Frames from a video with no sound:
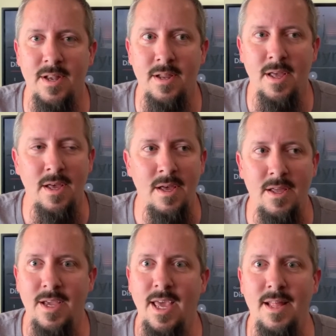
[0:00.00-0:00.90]
and
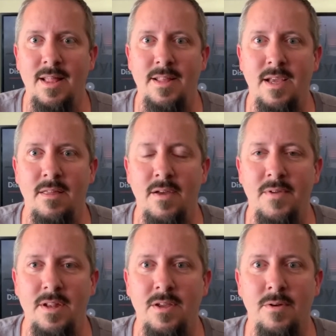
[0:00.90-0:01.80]
you can't let that stuff
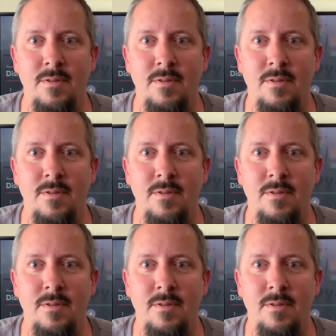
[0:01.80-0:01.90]
get to you.